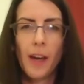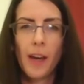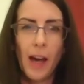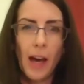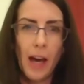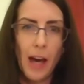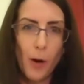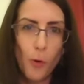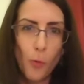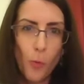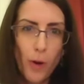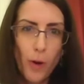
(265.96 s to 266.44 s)

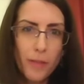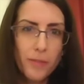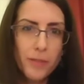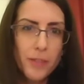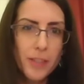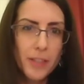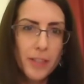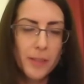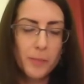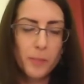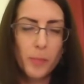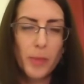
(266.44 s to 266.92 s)

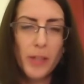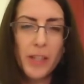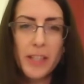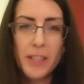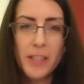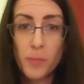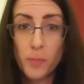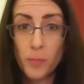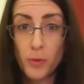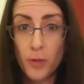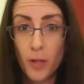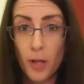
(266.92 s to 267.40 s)
However, the
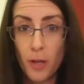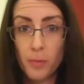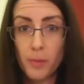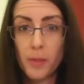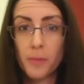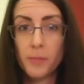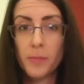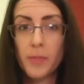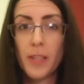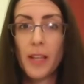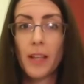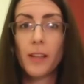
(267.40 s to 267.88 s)
biggest
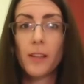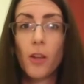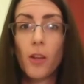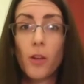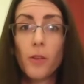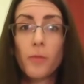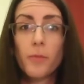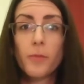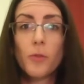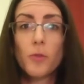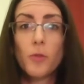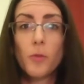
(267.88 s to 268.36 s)
problem that a lot
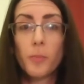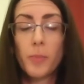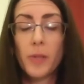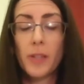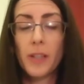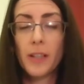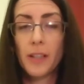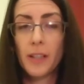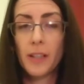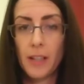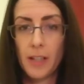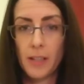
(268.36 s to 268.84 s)
of
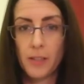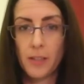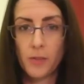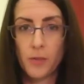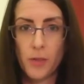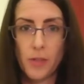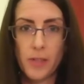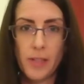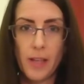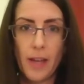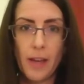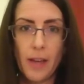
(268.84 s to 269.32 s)
European
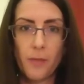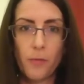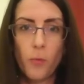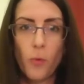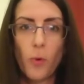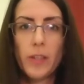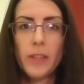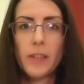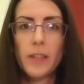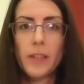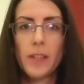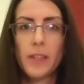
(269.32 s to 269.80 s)
countries have
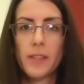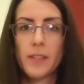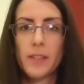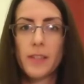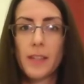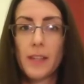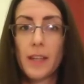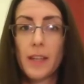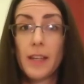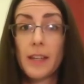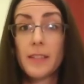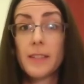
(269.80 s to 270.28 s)
witnessed
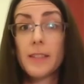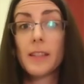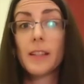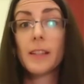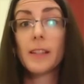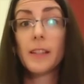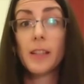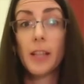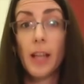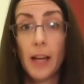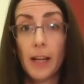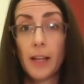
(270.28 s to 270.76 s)
is
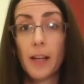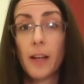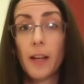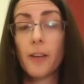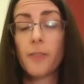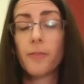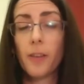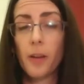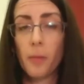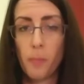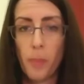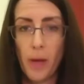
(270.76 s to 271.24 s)
lack
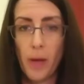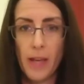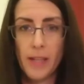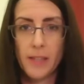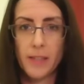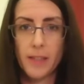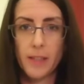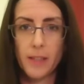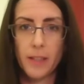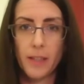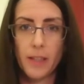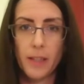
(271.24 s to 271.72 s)
of
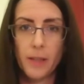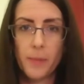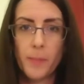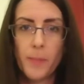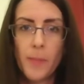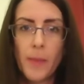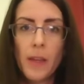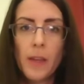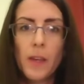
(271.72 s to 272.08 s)
capacity.